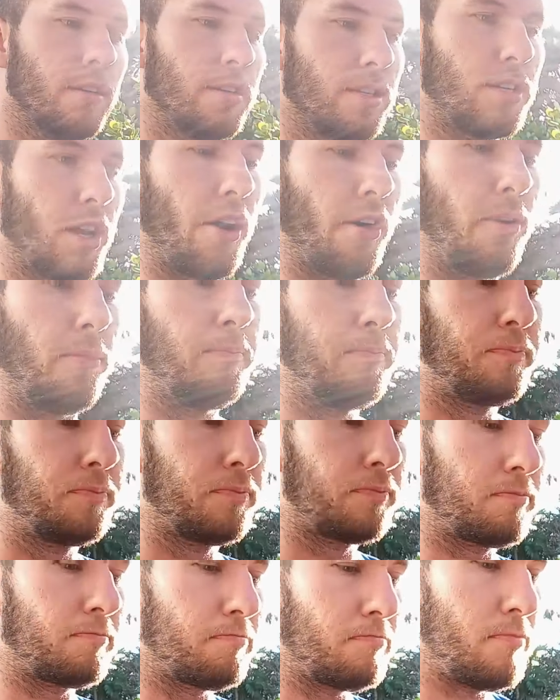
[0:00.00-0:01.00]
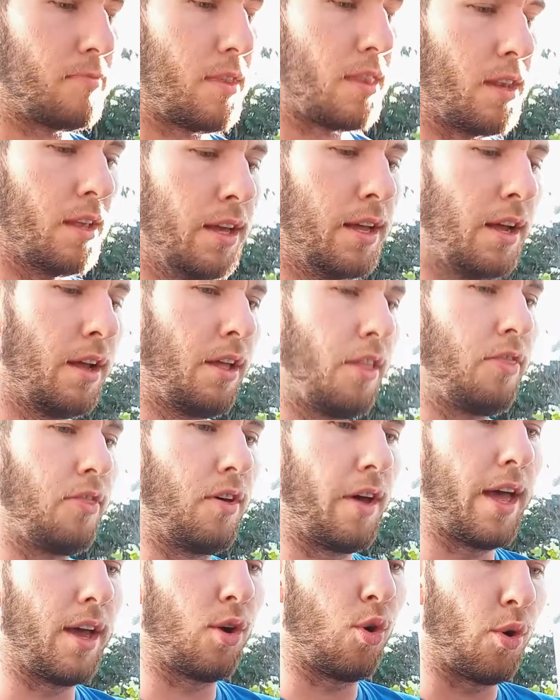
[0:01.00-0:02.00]
So
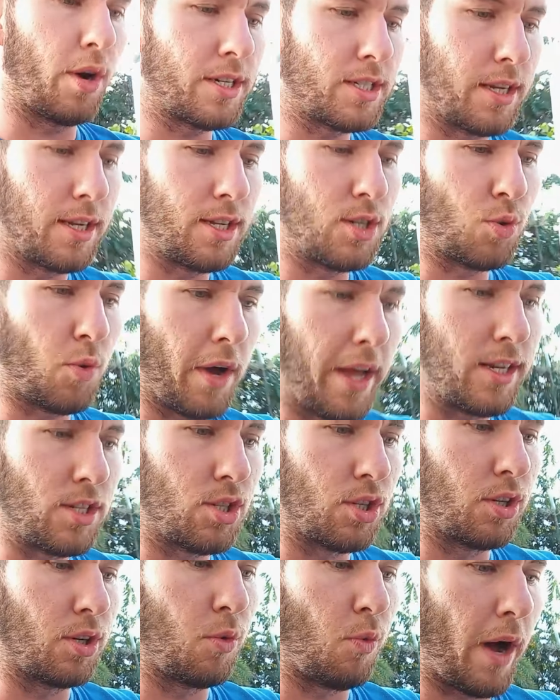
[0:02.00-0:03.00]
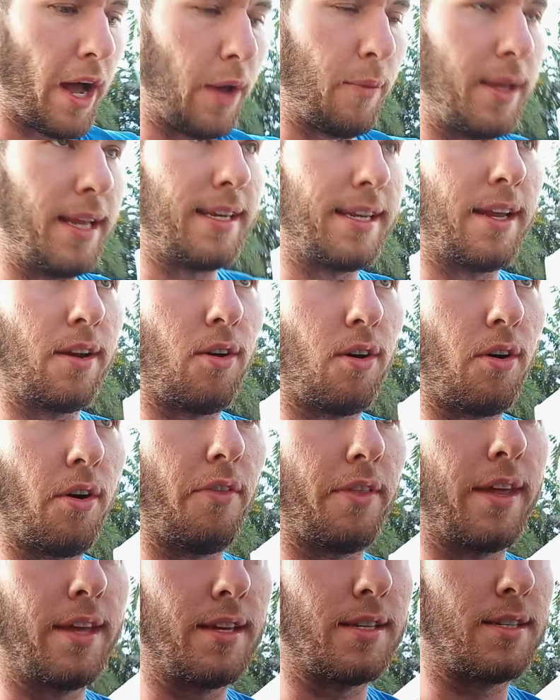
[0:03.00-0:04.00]
the questions will answer why we did
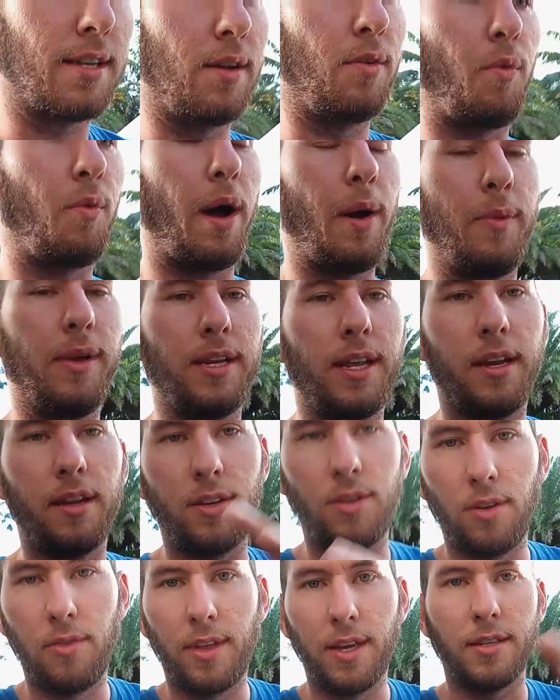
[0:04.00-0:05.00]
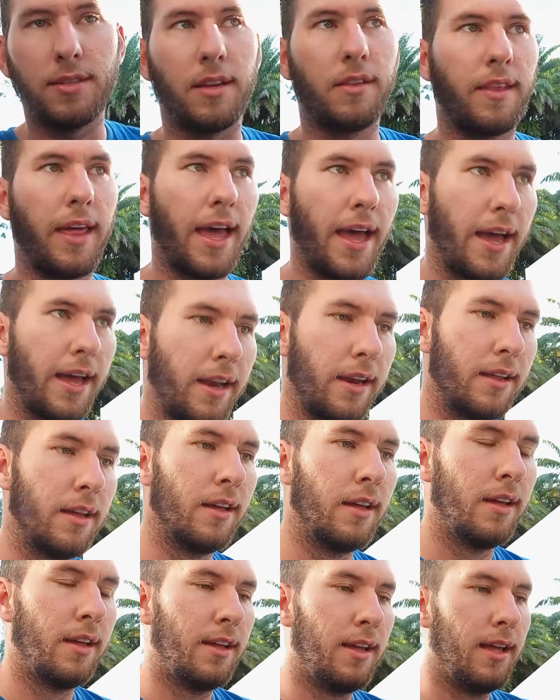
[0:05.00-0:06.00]
all this and why we didn't do this and that.
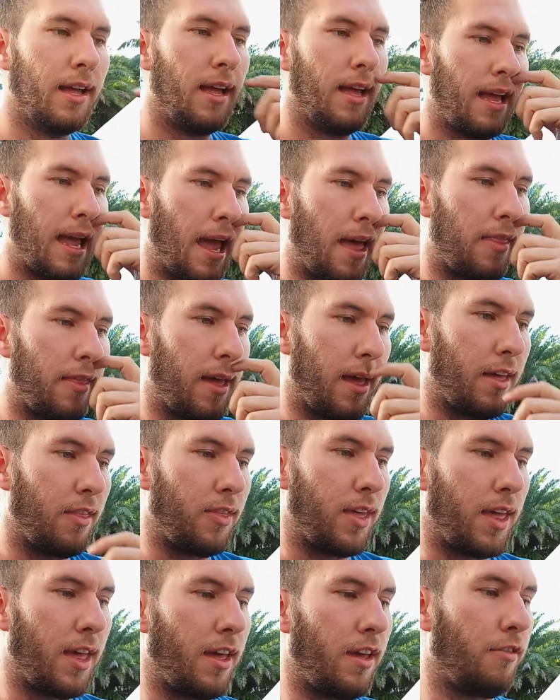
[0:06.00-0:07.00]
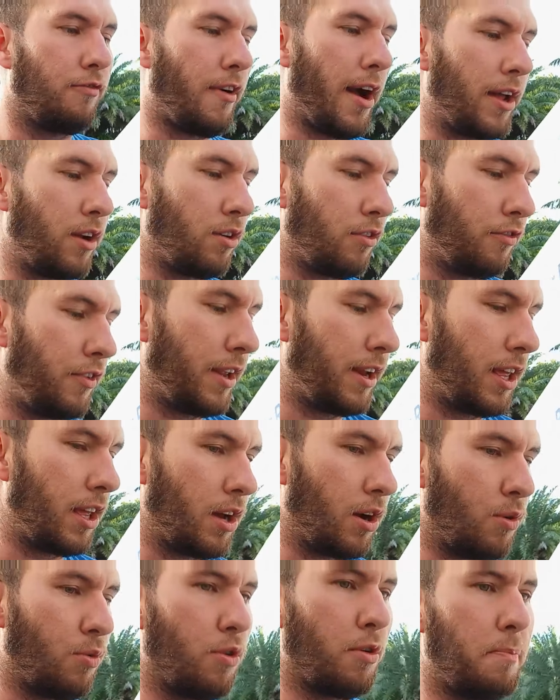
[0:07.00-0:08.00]
And then the final
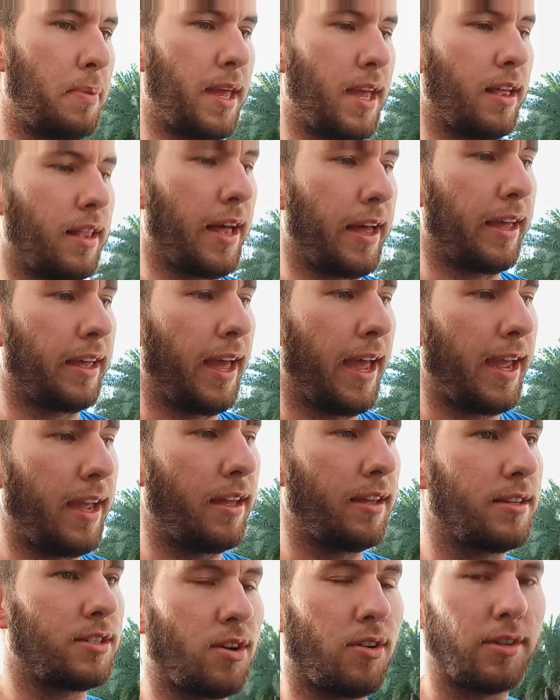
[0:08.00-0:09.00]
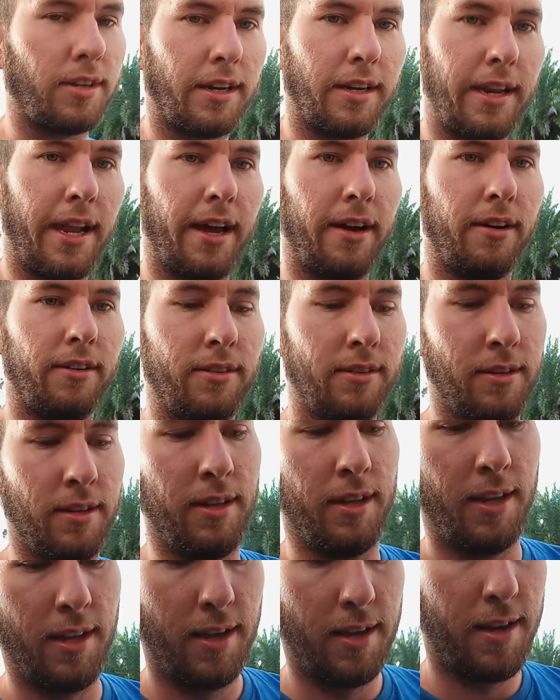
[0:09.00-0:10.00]
video will be like, hey, it's all done now.
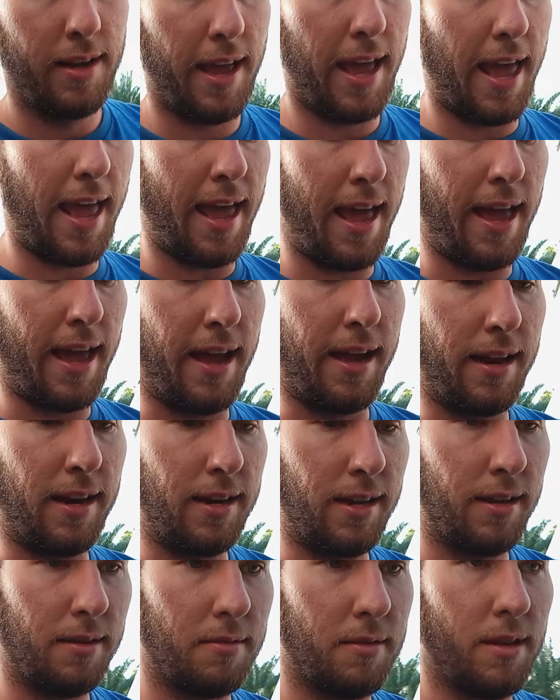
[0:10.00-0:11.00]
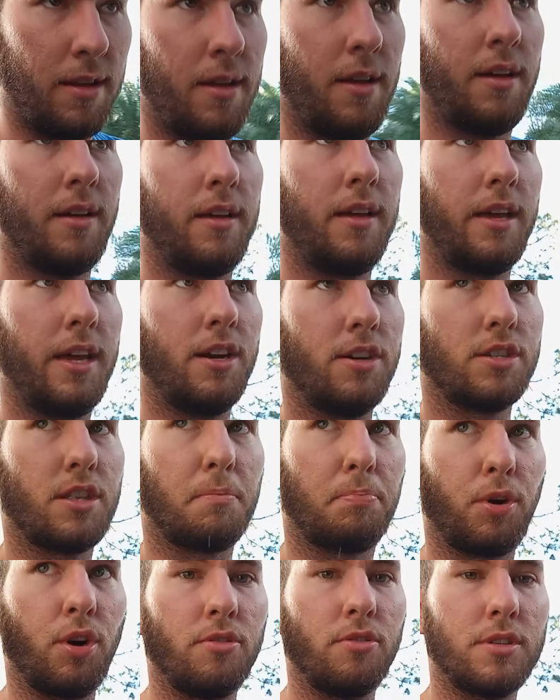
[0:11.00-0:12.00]
And here's
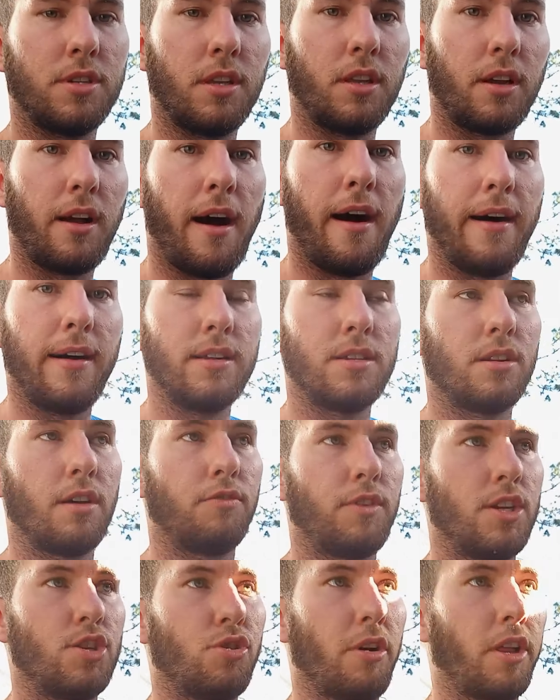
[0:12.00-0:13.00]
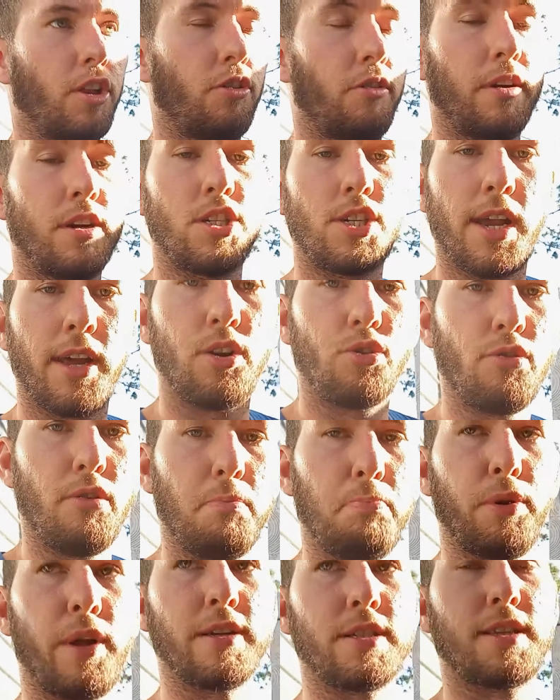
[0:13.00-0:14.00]
the pros and the cons of the trailer in
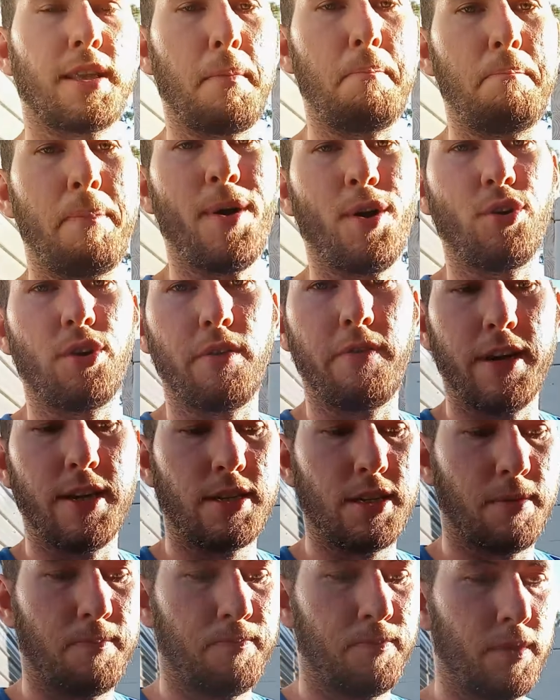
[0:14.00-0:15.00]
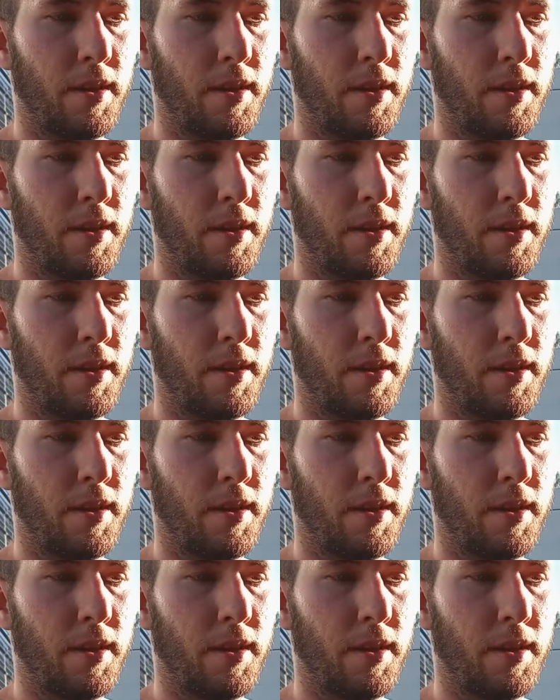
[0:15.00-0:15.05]
general, plus the build of it.